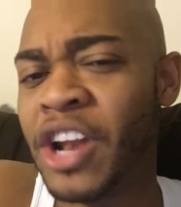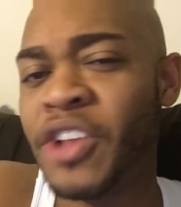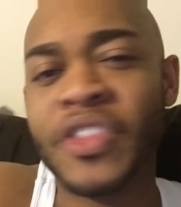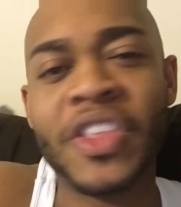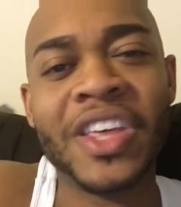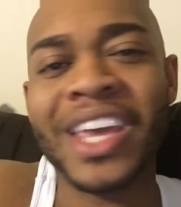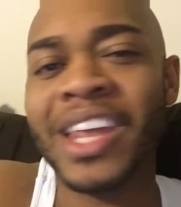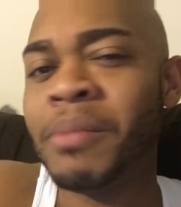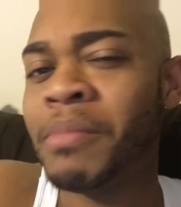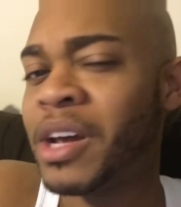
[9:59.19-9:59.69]
don't
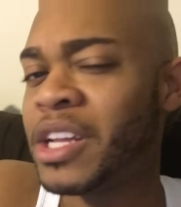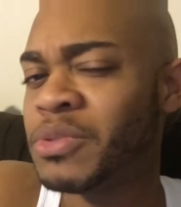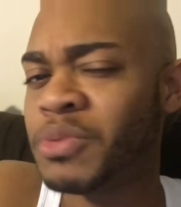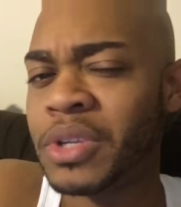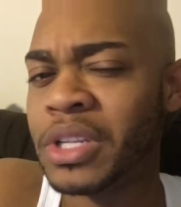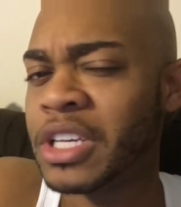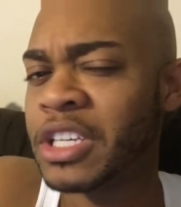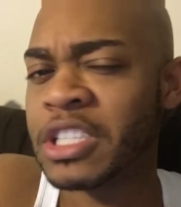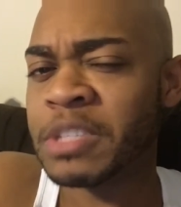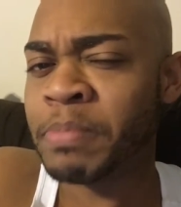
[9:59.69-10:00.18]
think anybody's
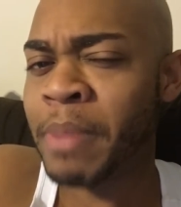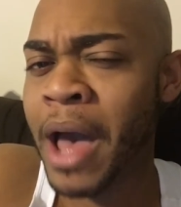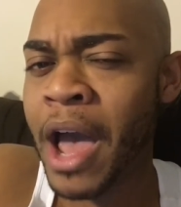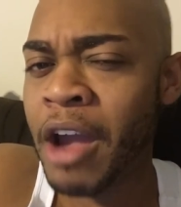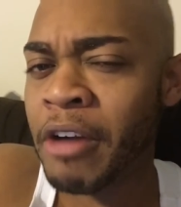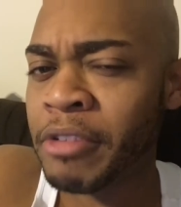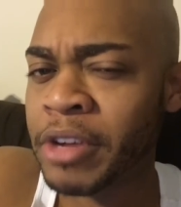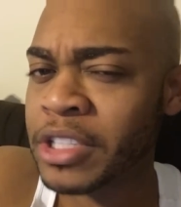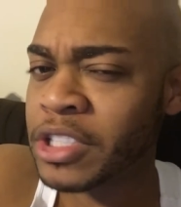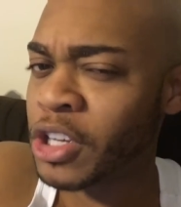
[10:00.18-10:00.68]
really
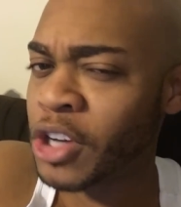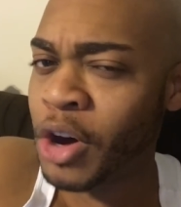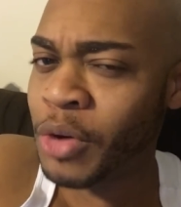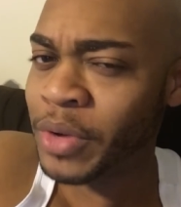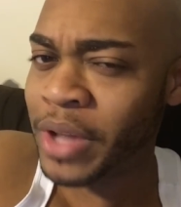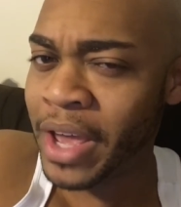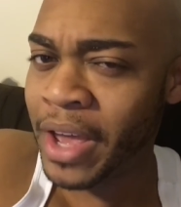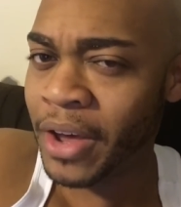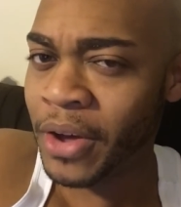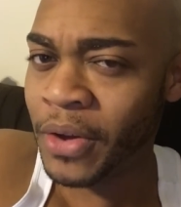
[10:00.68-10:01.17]
aspiring to go
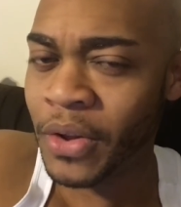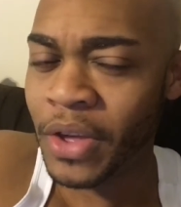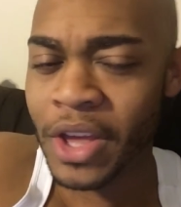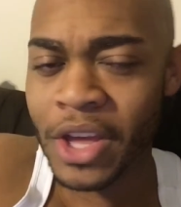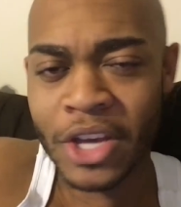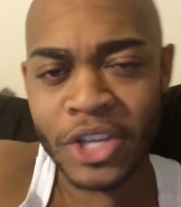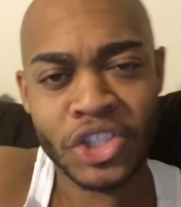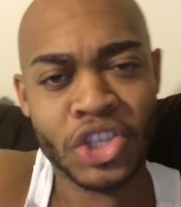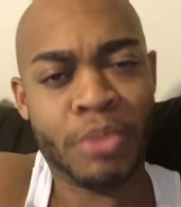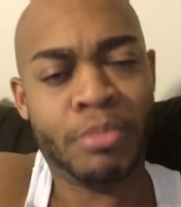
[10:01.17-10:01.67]
down.
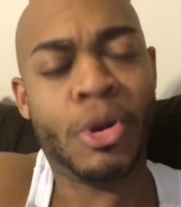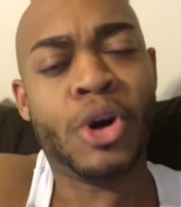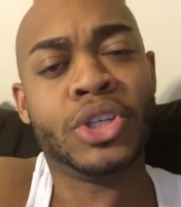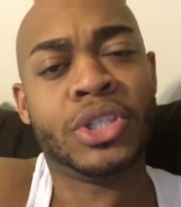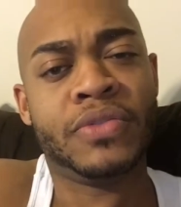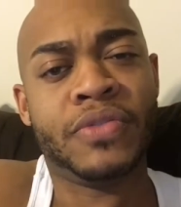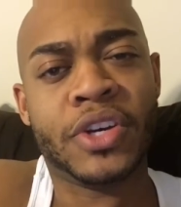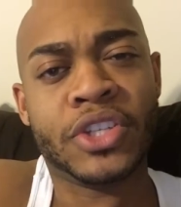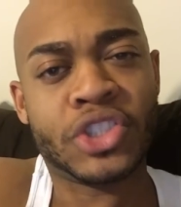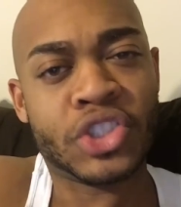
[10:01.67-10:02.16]
So
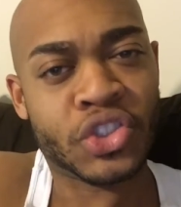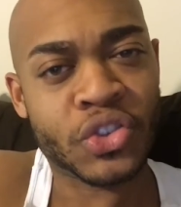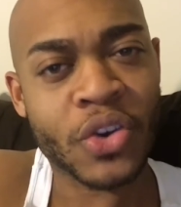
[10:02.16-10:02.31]
most of us are